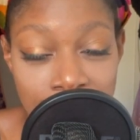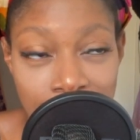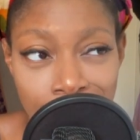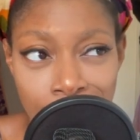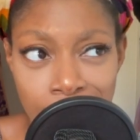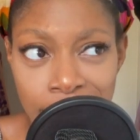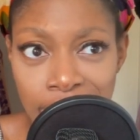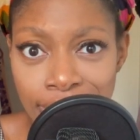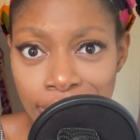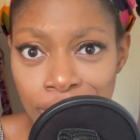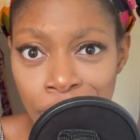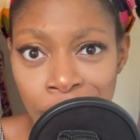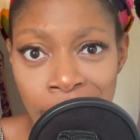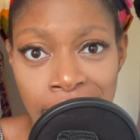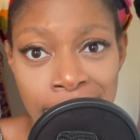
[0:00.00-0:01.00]
There's something to
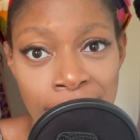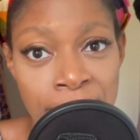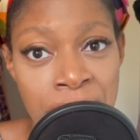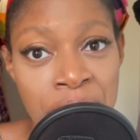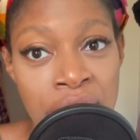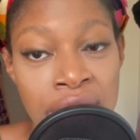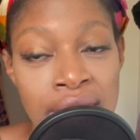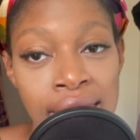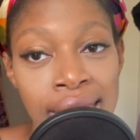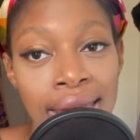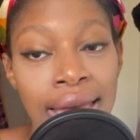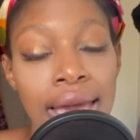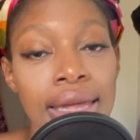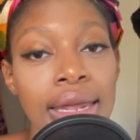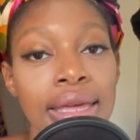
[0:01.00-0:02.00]
it.
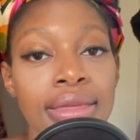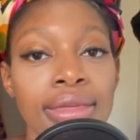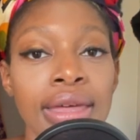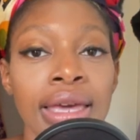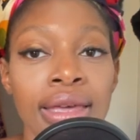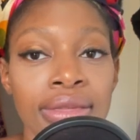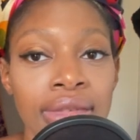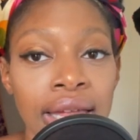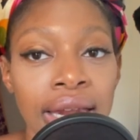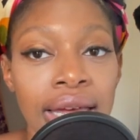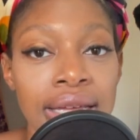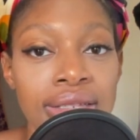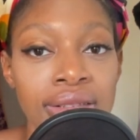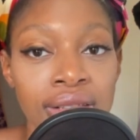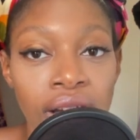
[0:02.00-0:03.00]
And I think that
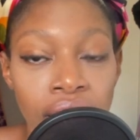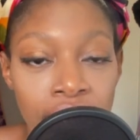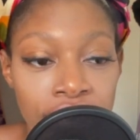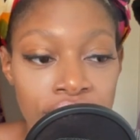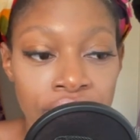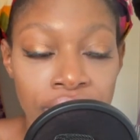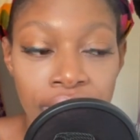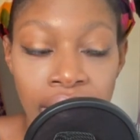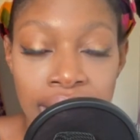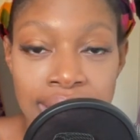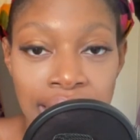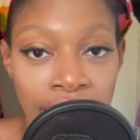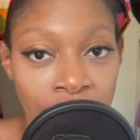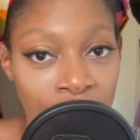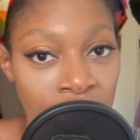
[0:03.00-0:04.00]
as long as you're not
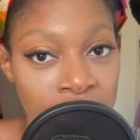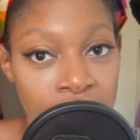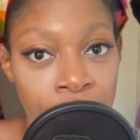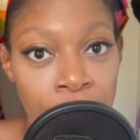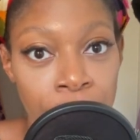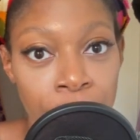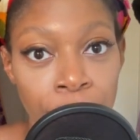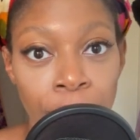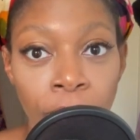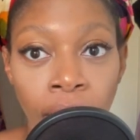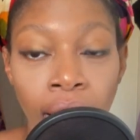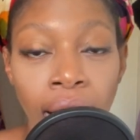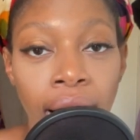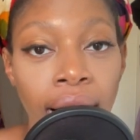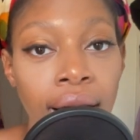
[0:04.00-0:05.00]
sacrificing who you
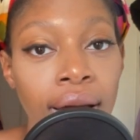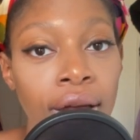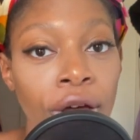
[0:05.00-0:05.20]
are,